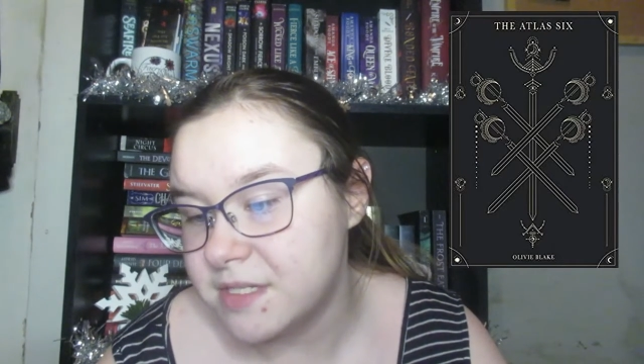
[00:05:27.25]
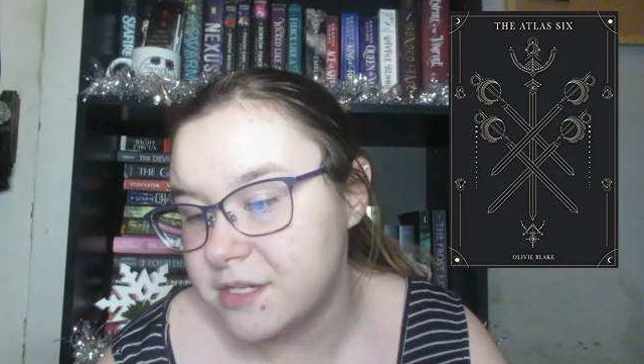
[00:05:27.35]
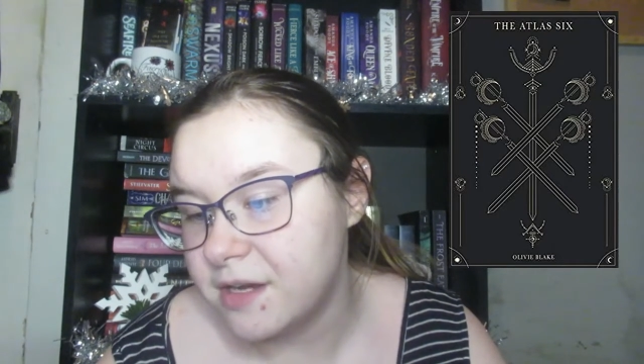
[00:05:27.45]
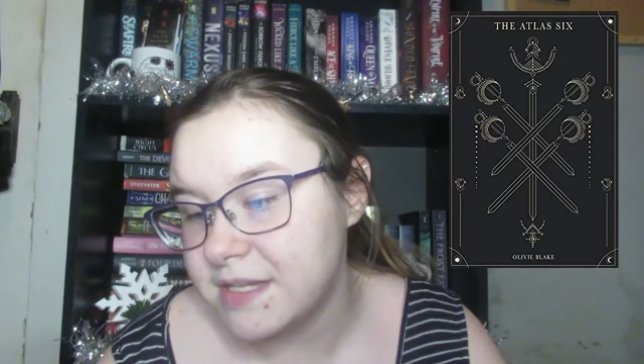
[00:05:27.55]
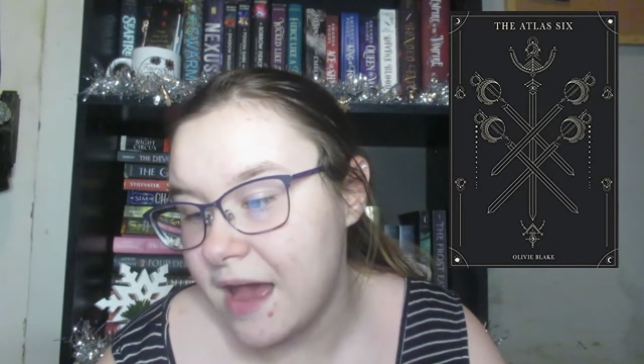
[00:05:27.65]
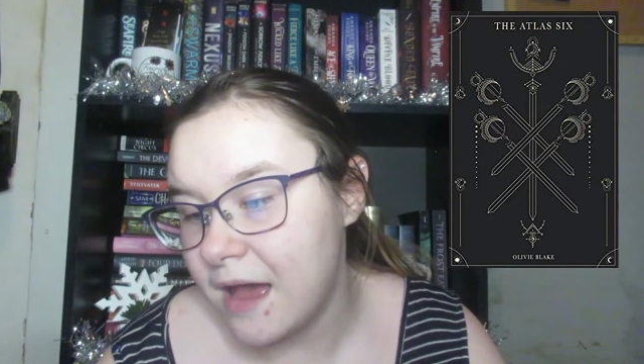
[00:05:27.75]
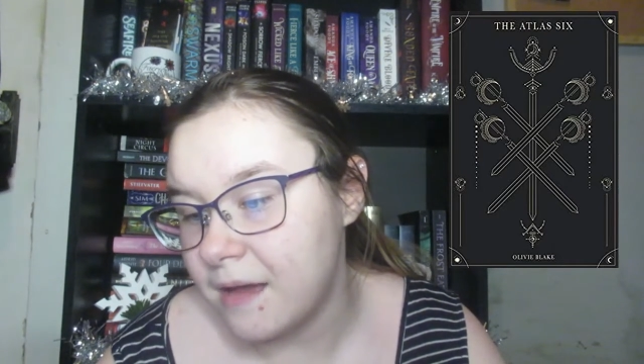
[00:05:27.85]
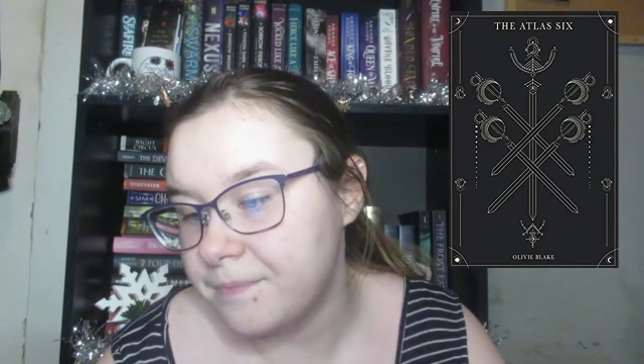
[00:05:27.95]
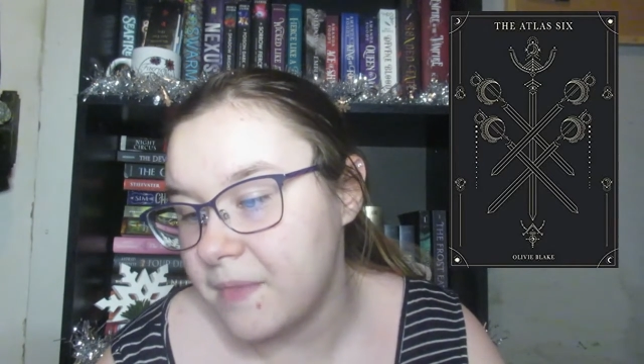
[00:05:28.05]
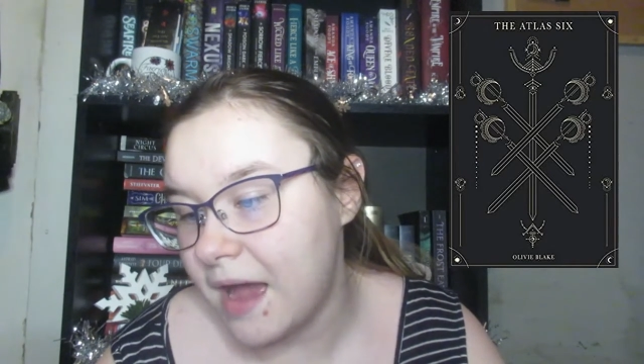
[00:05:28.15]
mysterious
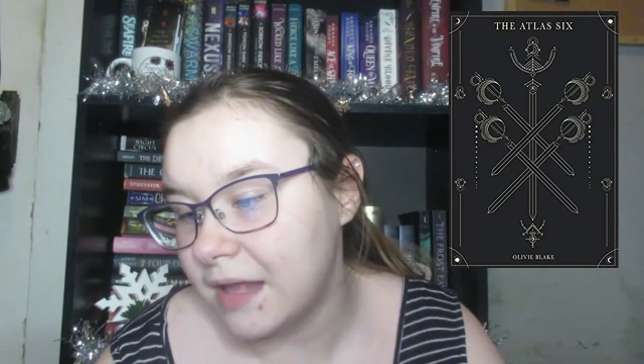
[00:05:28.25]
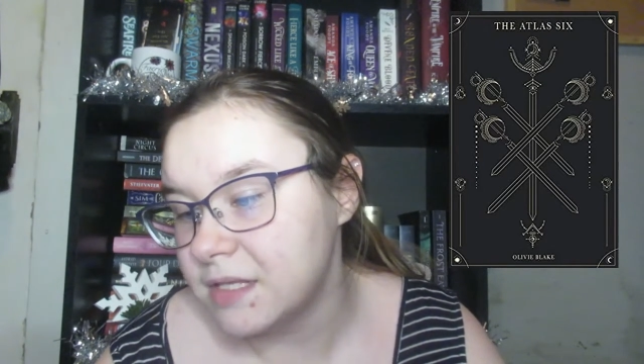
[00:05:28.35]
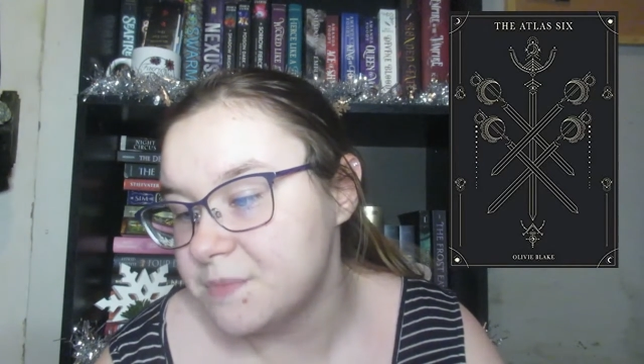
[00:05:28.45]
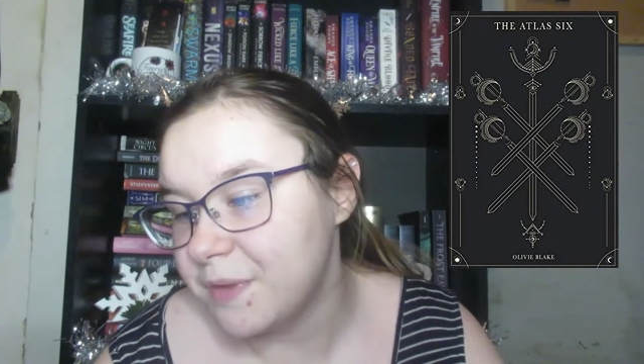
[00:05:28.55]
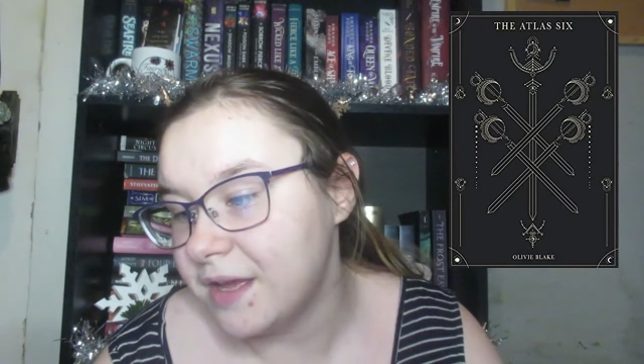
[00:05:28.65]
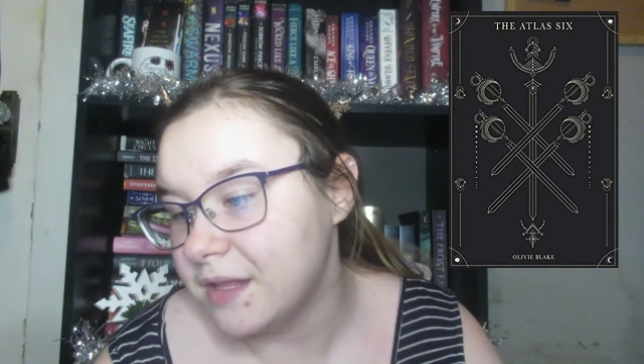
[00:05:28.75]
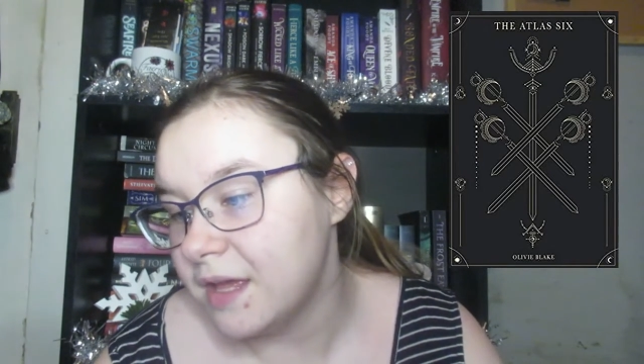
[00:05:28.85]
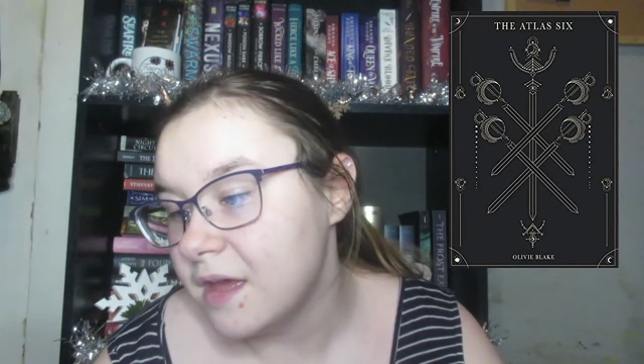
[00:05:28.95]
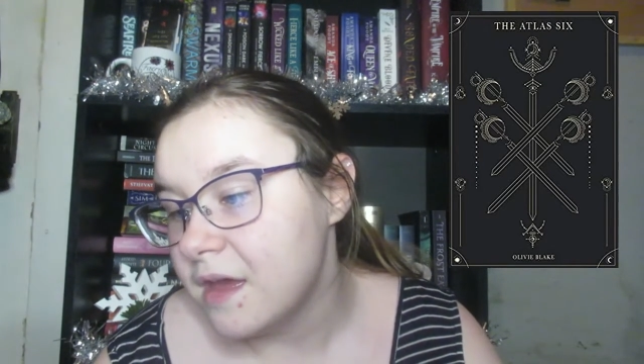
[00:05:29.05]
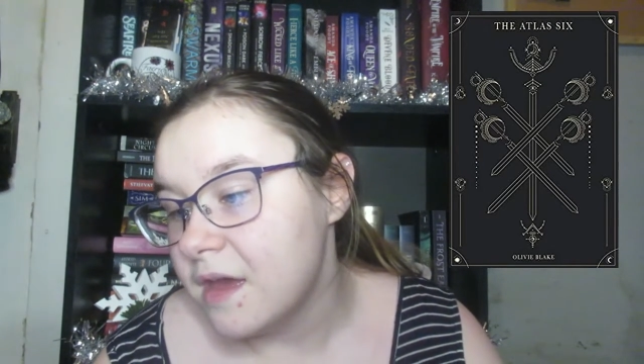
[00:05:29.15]
Atlas Blakely,